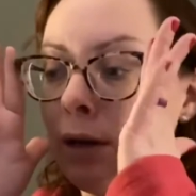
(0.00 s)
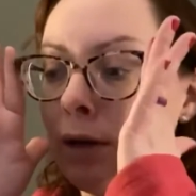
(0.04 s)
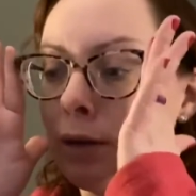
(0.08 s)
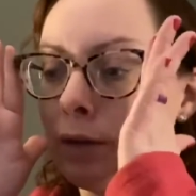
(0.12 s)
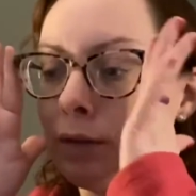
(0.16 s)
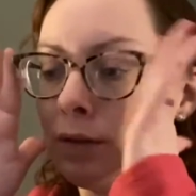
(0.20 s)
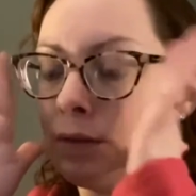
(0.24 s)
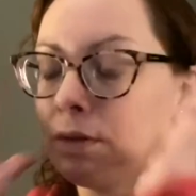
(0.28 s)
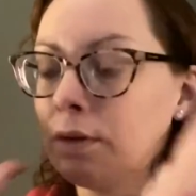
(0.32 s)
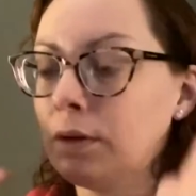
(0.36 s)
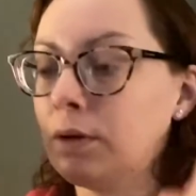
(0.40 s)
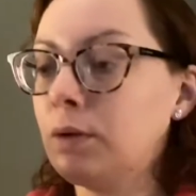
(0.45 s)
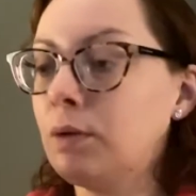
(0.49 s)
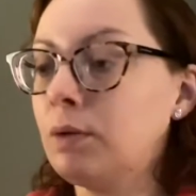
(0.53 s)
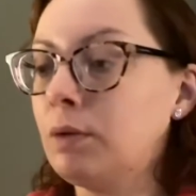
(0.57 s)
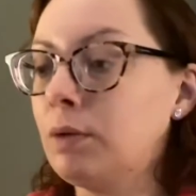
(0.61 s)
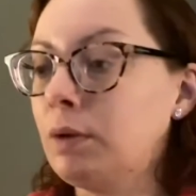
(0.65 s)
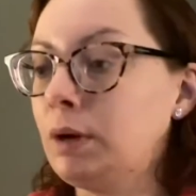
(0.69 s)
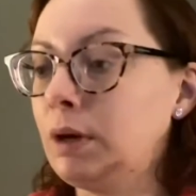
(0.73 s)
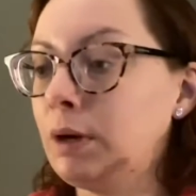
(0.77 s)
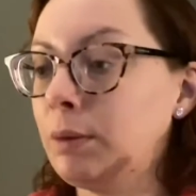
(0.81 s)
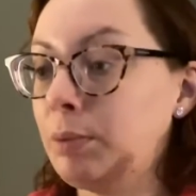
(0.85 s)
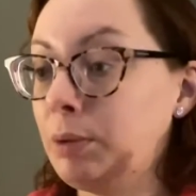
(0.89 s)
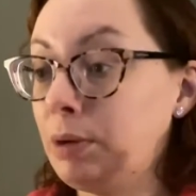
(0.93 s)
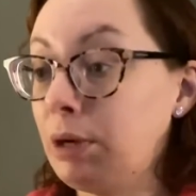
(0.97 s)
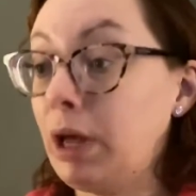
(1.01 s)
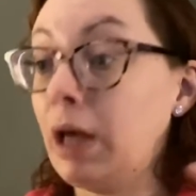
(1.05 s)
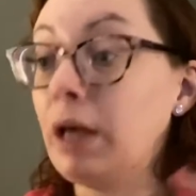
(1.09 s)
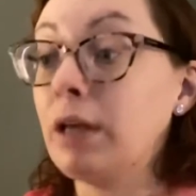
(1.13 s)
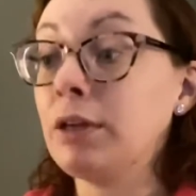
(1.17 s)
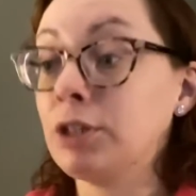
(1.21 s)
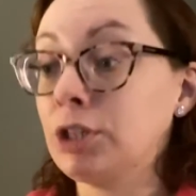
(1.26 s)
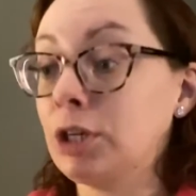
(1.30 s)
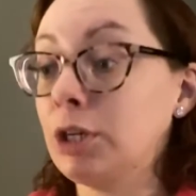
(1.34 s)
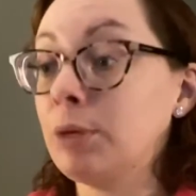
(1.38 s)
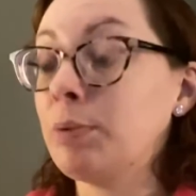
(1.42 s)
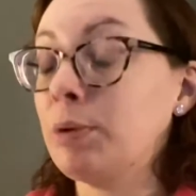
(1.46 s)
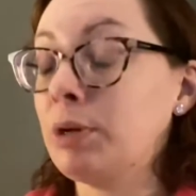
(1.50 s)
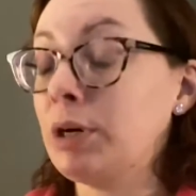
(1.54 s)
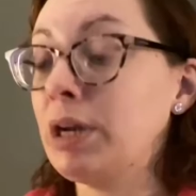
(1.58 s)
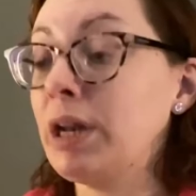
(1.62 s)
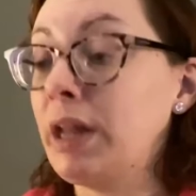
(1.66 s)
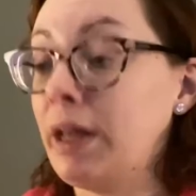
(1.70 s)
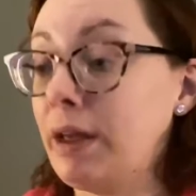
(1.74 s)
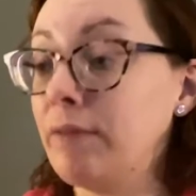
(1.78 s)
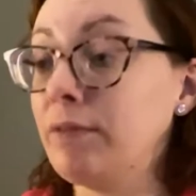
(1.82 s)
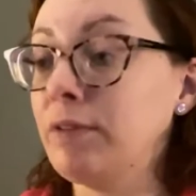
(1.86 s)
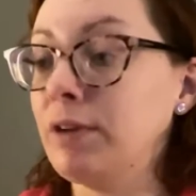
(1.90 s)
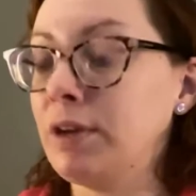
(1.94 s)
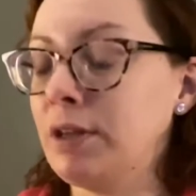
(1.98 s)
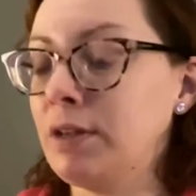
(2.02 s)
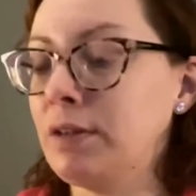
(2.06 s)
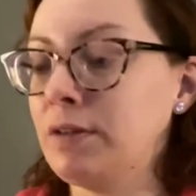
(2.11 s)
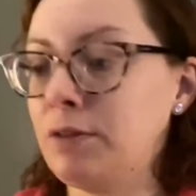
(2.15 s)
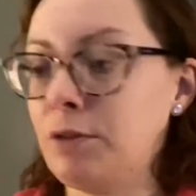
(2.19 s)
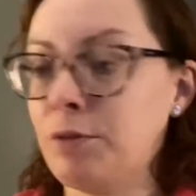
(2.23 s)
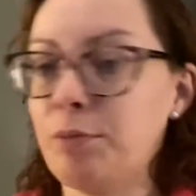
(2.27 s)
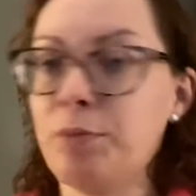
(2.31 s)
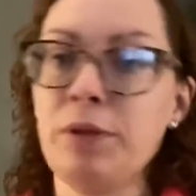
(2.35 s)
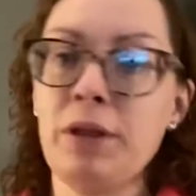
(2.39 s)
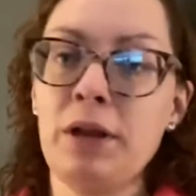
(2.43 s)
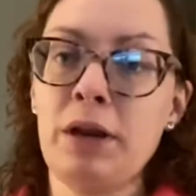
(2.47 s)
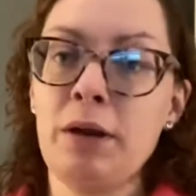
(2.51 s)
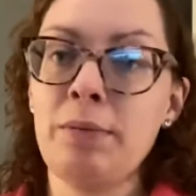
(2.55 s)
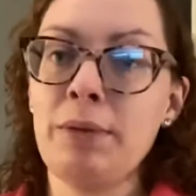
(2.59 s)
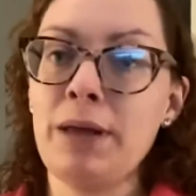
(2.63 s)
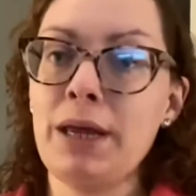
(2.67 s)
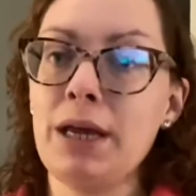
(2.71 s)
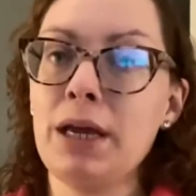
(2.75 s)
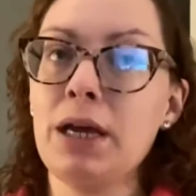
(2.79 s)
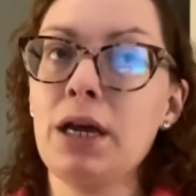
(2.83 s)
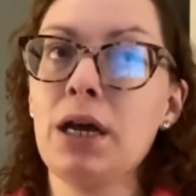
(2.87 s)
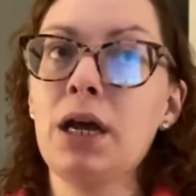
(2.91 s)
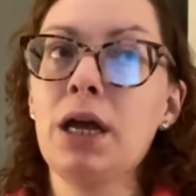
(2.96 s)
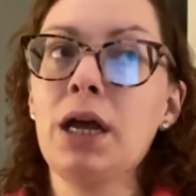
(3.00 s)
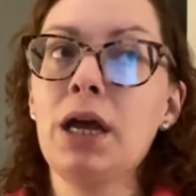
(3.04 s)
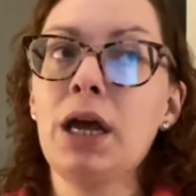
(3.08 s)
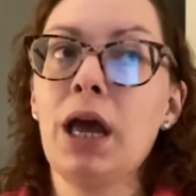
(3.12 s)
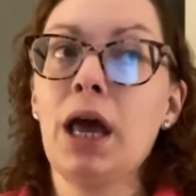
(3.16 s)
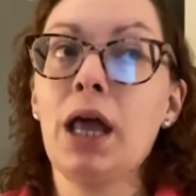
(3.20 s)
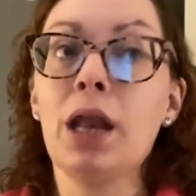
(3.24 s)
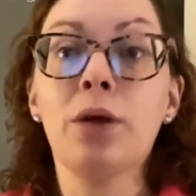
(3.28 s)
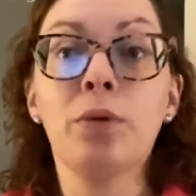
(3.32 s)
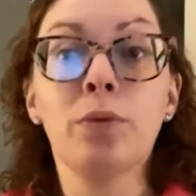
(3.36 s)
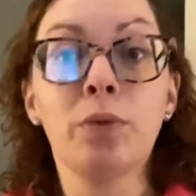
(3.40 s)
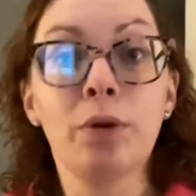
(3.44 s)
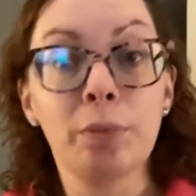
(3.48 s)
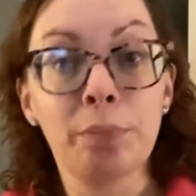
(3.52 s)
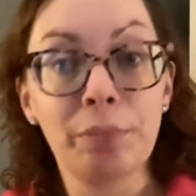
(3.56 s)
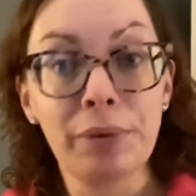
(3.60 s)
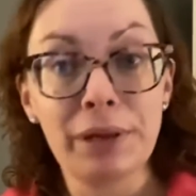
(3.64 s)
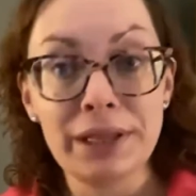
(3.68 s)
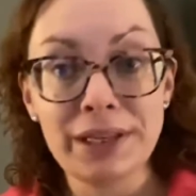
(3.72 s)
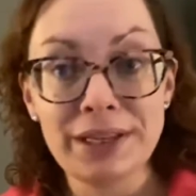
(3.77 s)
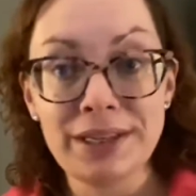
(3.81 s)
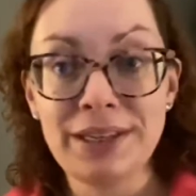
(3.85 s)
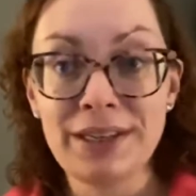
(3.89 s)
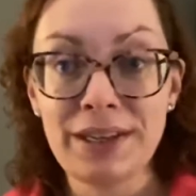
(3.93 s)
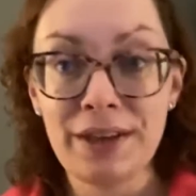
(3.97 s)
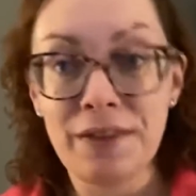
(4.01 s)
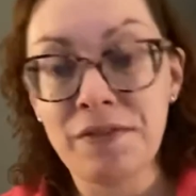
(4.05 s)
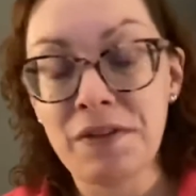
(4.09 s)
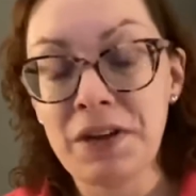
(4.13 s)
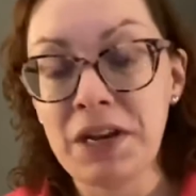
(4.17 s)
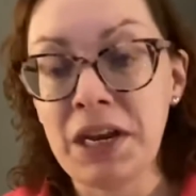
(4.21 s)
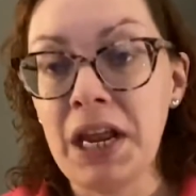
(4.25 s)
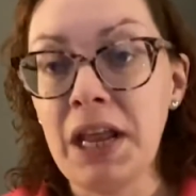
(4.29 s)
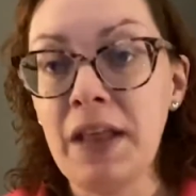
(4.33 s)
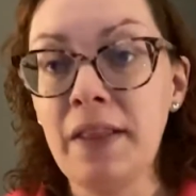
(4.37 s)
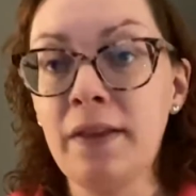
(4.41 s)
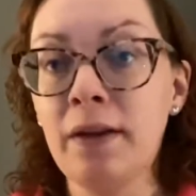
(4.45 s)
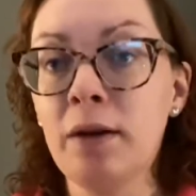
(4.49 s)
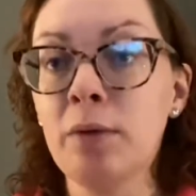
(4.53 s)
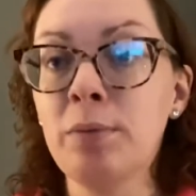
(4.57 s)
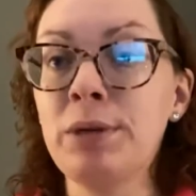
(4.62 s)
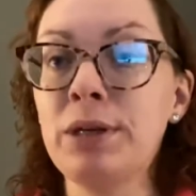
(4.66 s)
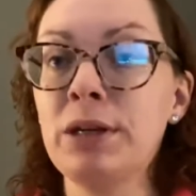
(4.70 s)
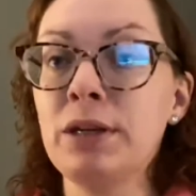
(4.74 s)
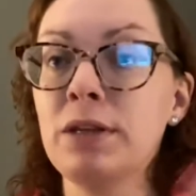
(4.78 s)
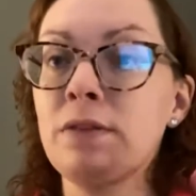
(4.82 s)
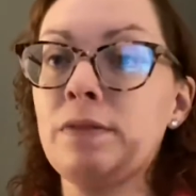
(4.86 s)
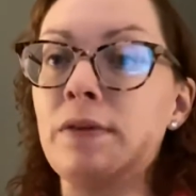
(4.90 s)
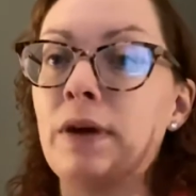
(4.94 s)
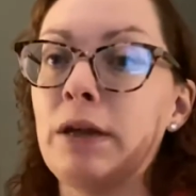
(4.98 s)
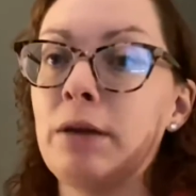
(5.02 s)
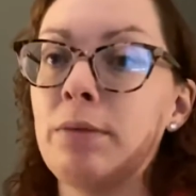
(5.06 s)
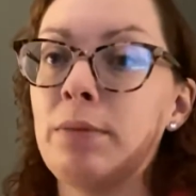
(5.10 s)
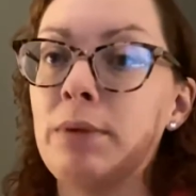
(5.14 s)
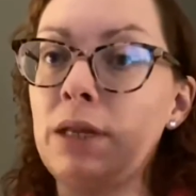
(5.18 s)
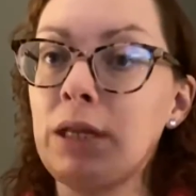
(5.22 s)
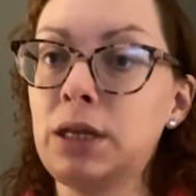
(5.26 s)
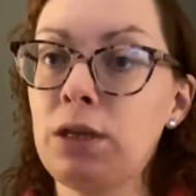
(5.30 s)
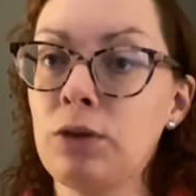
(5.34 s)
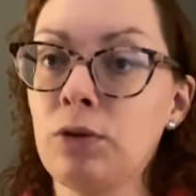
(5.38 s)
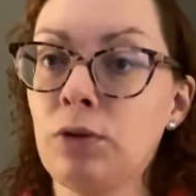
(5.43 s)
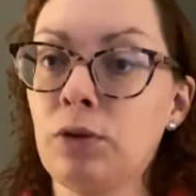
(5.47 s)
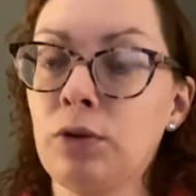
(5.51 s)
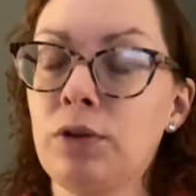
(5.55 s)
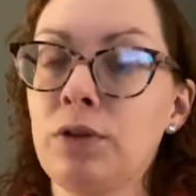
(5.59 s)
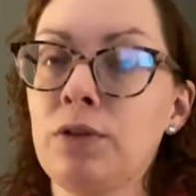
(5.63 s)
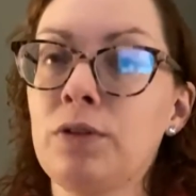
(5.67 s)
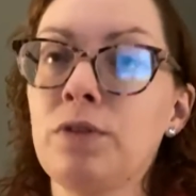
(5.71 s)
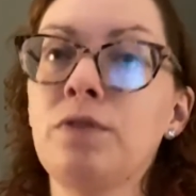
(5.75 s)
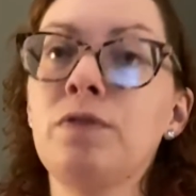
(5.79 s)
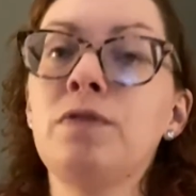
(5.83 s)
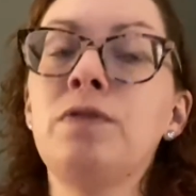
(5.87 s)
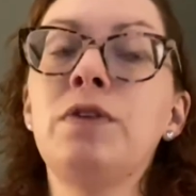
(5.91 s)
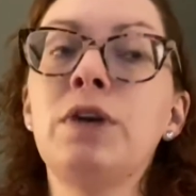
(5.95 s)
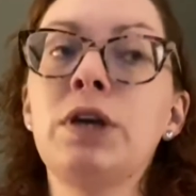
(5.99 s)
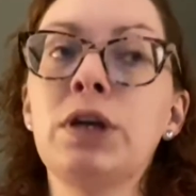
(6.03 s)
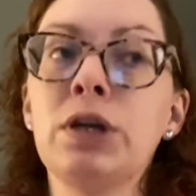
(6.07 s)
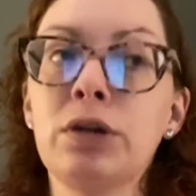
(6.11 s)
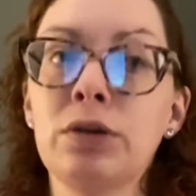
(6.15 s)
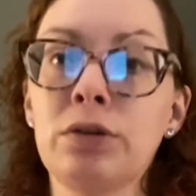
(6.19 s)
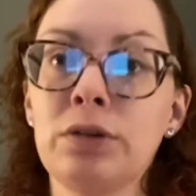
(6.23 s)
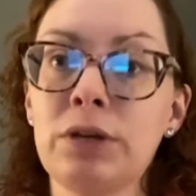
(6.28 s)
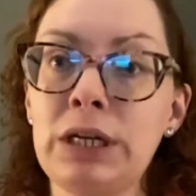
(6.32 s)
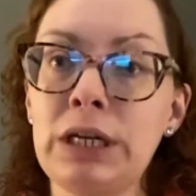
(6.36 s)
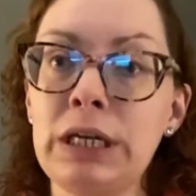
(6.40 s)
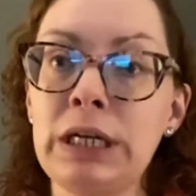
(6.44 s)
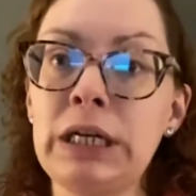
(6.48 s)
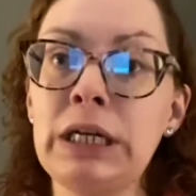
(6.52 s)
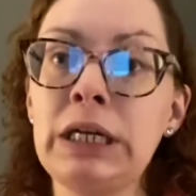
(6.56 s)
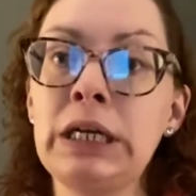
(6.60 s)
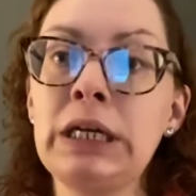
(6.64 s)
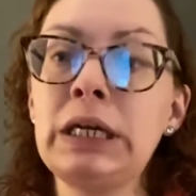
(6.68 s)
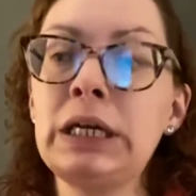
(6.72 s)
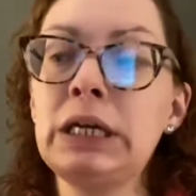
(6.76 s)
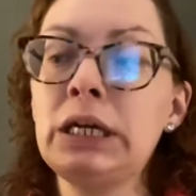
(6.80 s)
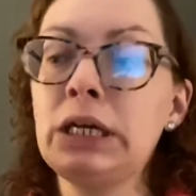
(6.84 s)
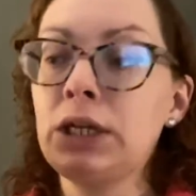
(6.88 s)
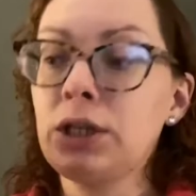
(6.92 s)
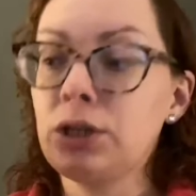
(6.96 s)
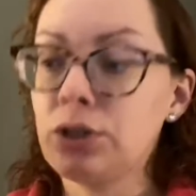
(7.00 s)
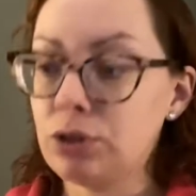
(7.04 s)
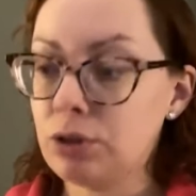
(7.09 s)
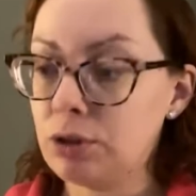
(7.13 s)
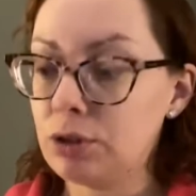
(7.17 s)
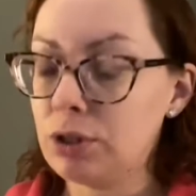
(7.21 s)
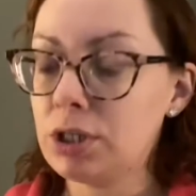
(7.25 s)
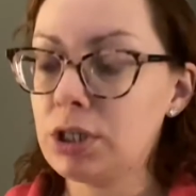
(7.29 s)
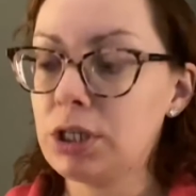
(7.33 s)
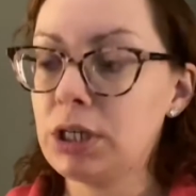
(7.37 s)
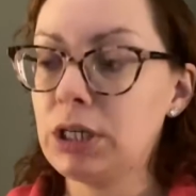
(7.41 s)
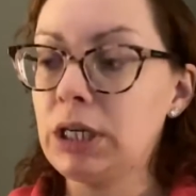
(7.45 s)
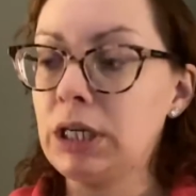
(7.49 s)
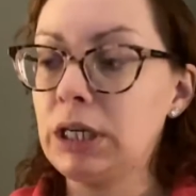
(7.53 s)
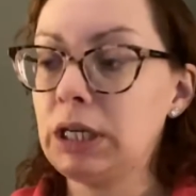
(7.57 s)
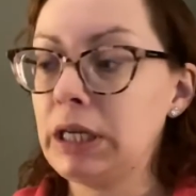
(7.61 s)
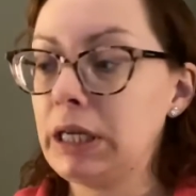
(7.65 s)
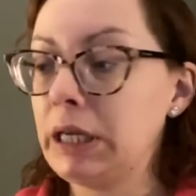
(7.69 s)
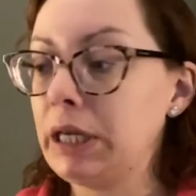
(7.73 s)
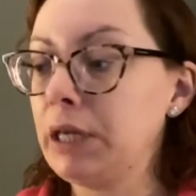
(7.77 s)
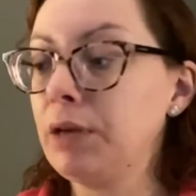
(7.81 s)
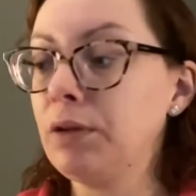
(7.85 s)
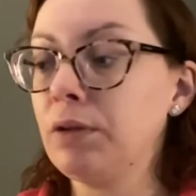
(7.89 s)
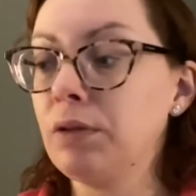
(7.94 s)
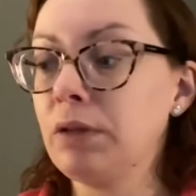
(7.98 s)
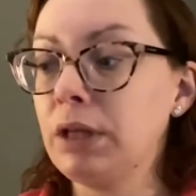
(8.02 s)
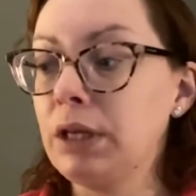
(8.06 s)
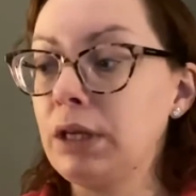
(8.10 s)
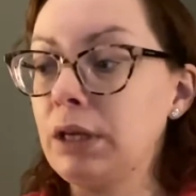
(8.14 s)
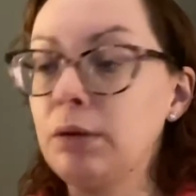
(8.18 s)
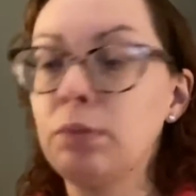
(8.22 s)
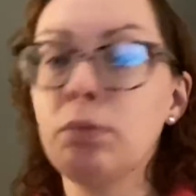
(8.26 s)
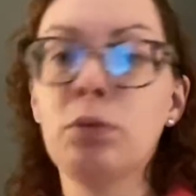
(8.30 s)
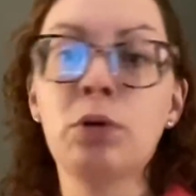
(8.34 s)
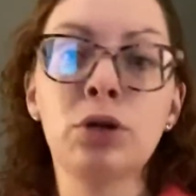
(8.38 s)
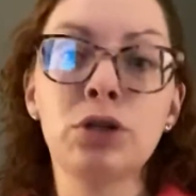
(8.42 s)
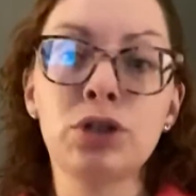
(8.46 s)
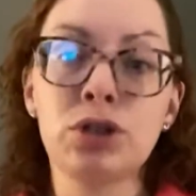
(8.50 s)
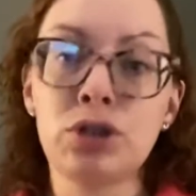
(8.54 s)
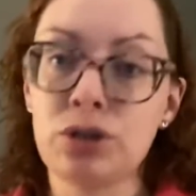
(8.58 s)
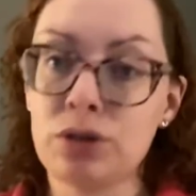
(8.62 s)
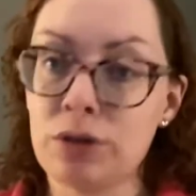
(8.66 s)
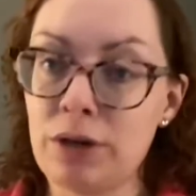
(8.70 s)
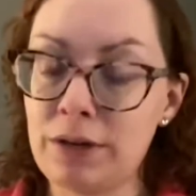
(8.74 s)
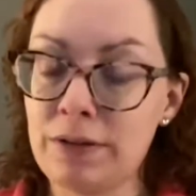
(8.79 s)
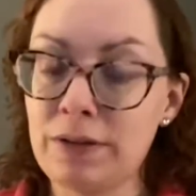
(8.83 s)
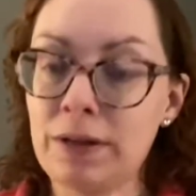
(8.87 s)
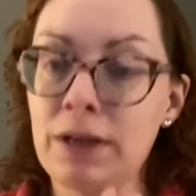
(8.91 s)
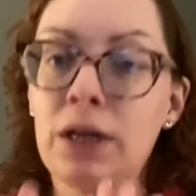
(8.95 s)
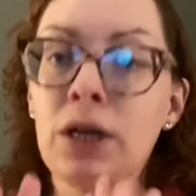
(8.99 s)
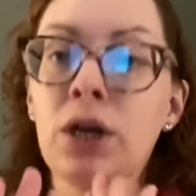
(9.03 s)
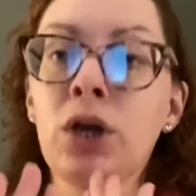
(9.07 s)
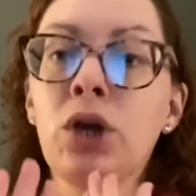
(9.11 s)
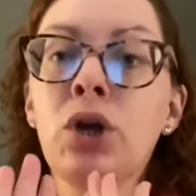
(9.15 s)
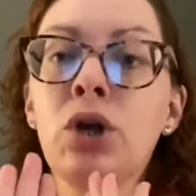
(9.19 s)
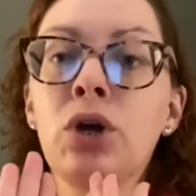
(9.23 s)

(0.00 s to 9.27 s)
So I put it in every soap that I make. And I want plenty of it in there because vitamin E oil is very nourishing, healing, moisturizing.